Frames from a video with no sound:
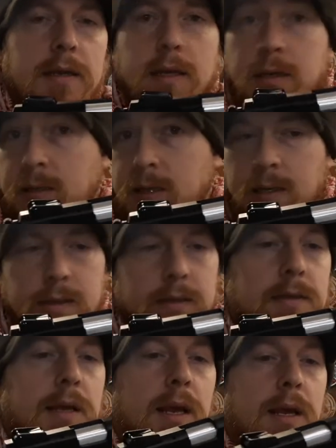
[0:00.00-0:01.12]
this is
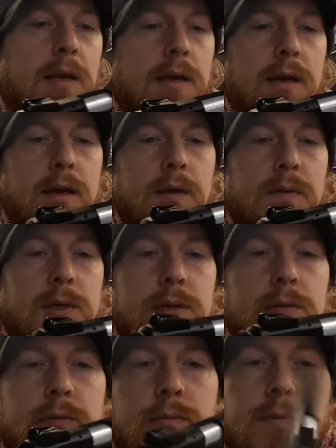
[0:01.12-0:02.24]
the
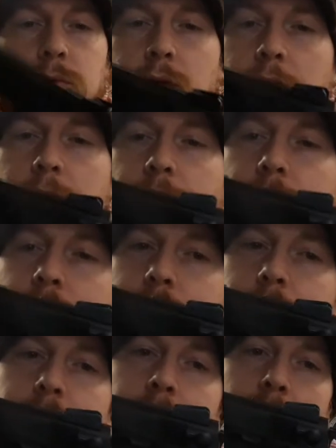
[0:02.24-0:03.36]
original traded
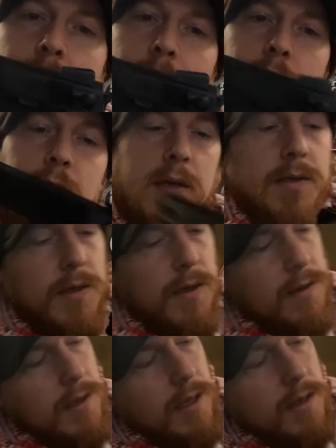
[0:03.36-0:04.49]
version, so it's got
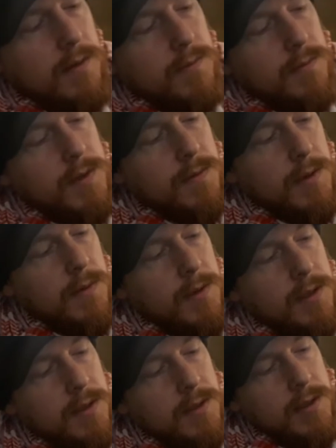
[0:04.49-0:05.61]
the Smith &
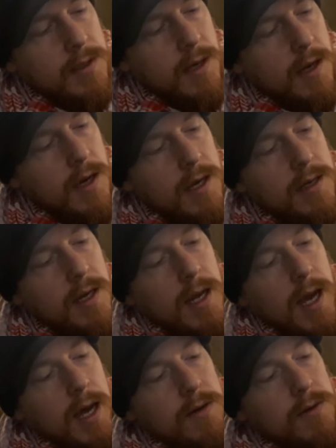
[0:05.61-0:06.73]
Wesson on the side,
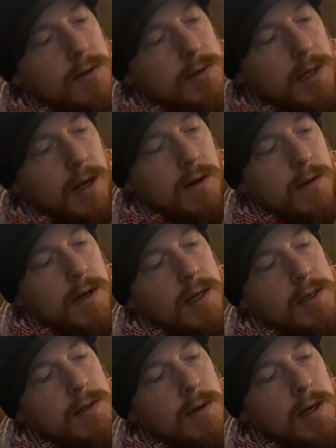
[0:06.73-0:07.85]
and also
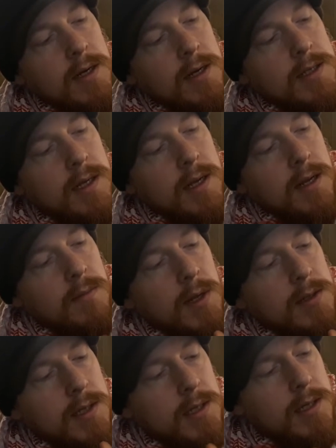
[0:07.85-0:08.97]
it's quite nicely
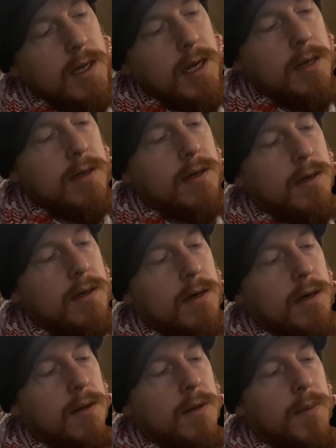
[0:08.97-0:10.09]
moulded in
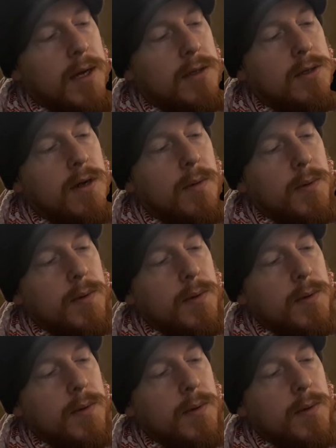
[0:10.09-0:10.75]
on the back strap